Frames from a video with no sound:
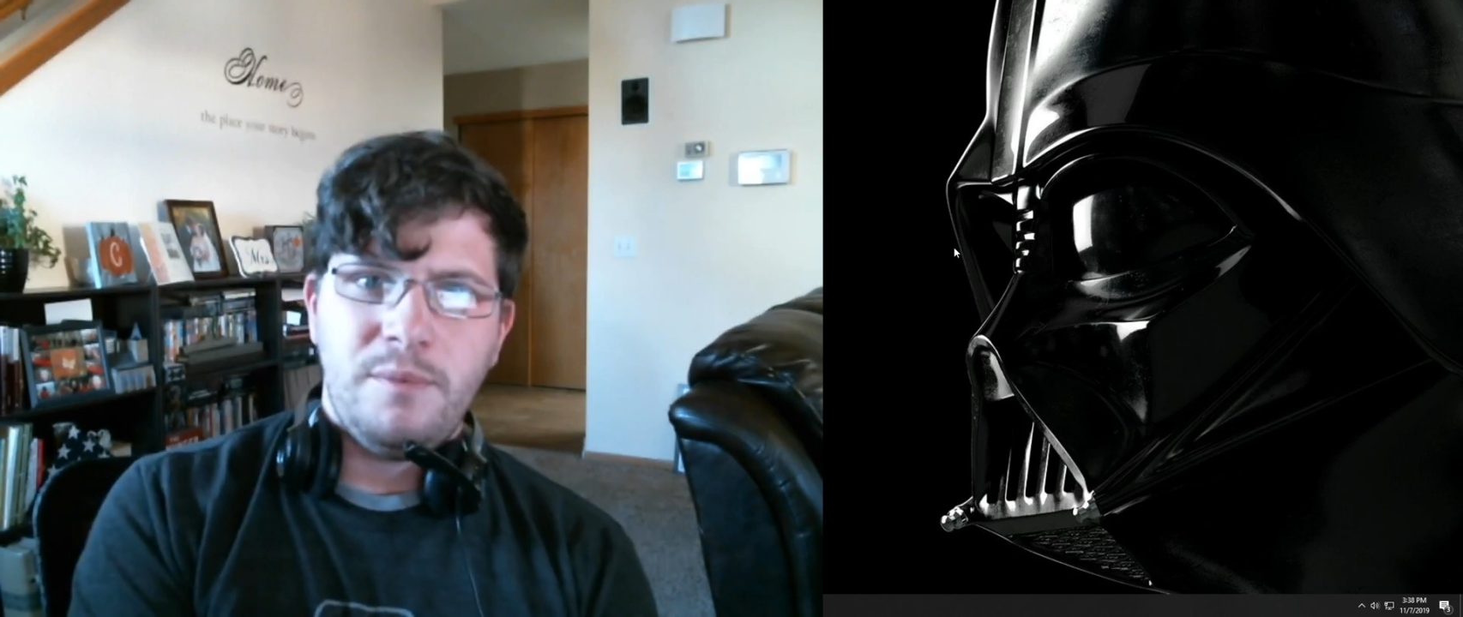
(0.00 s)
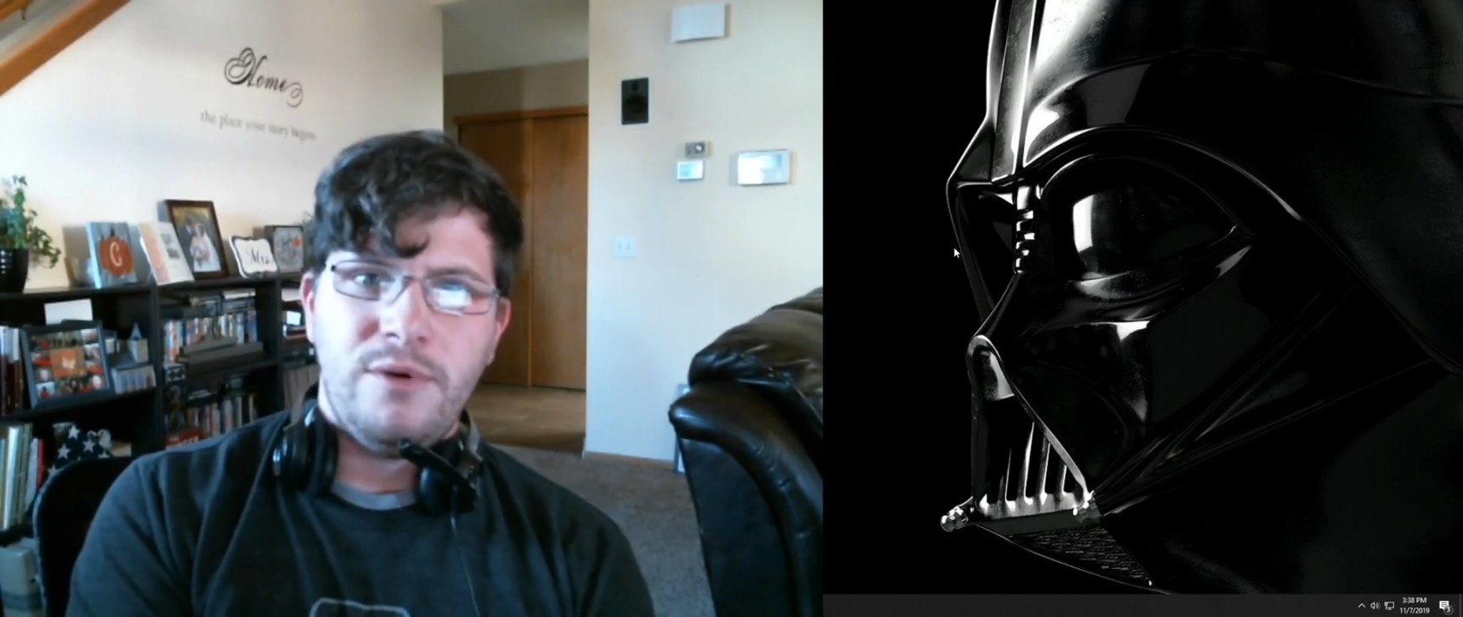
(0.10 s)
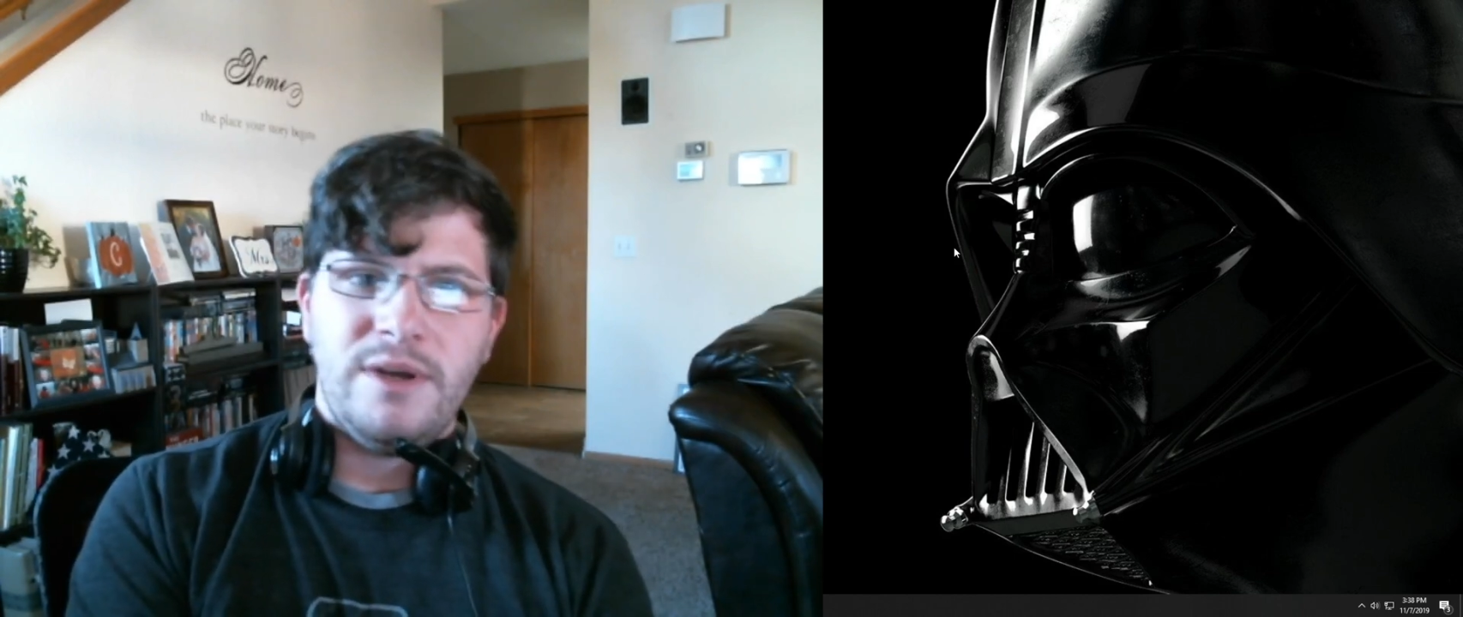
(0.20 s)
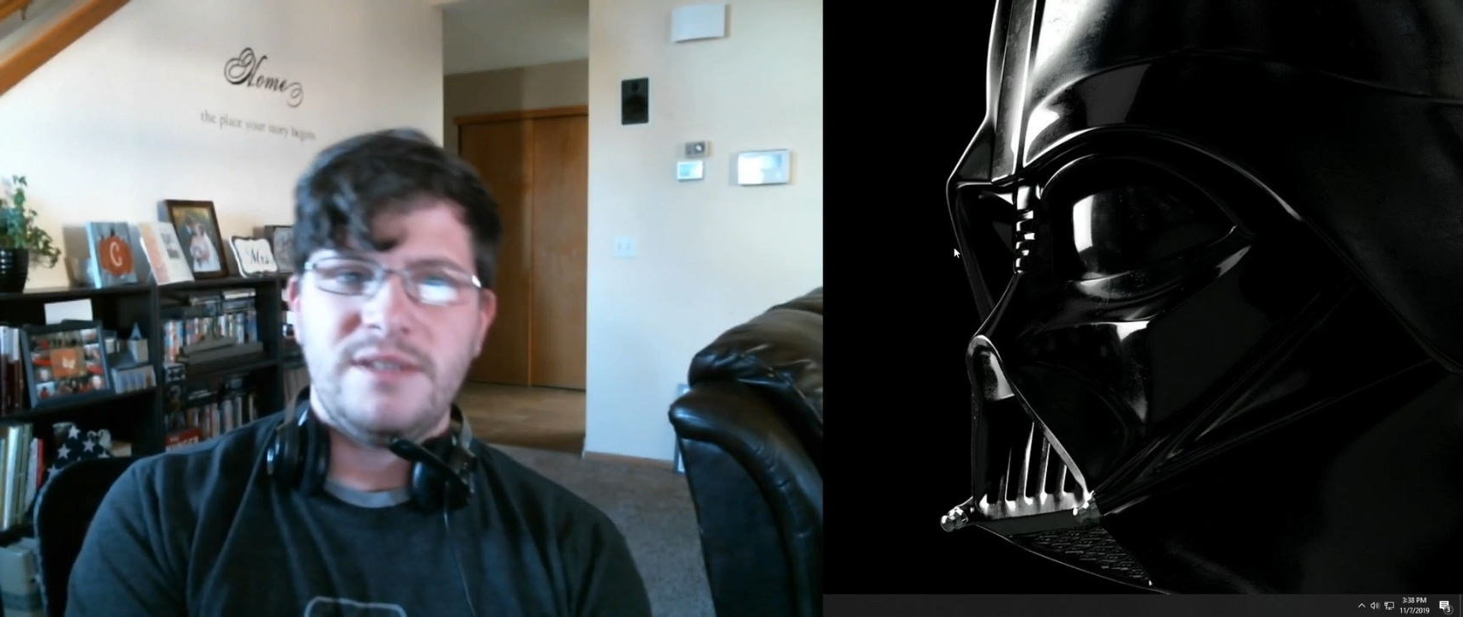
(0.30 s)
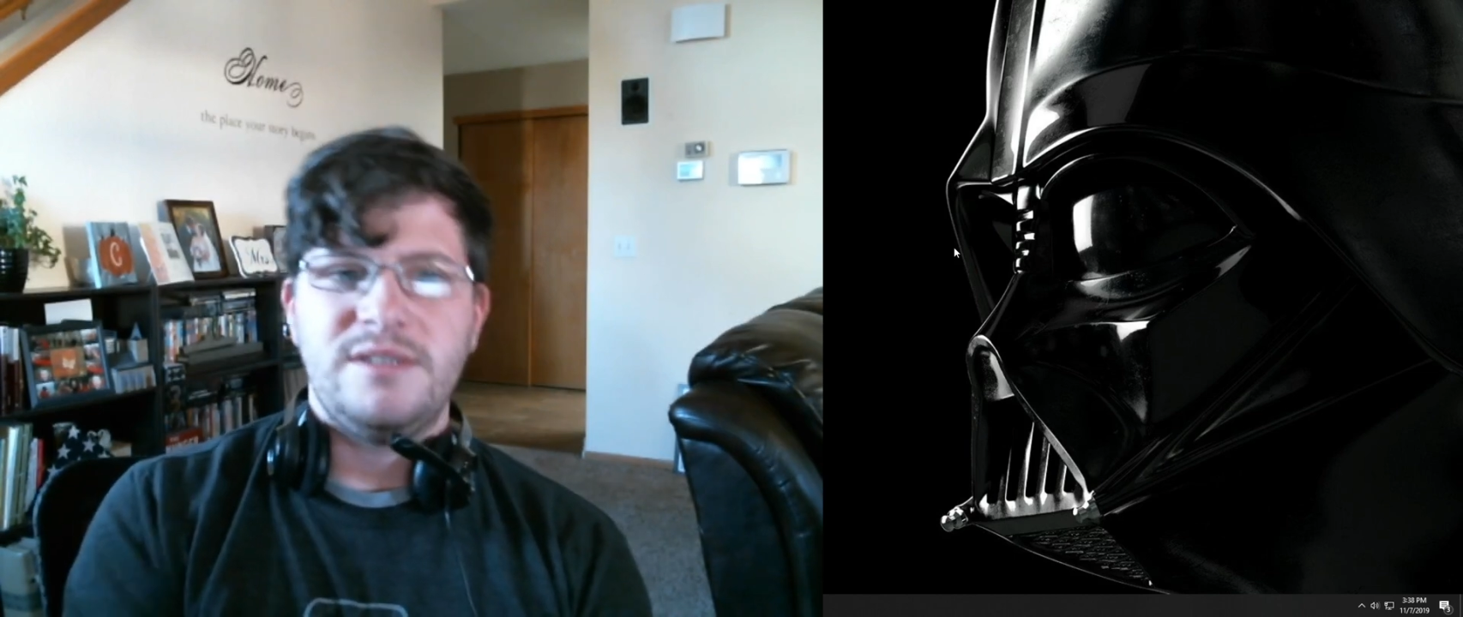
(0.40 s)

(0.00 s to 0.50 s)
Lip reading: points,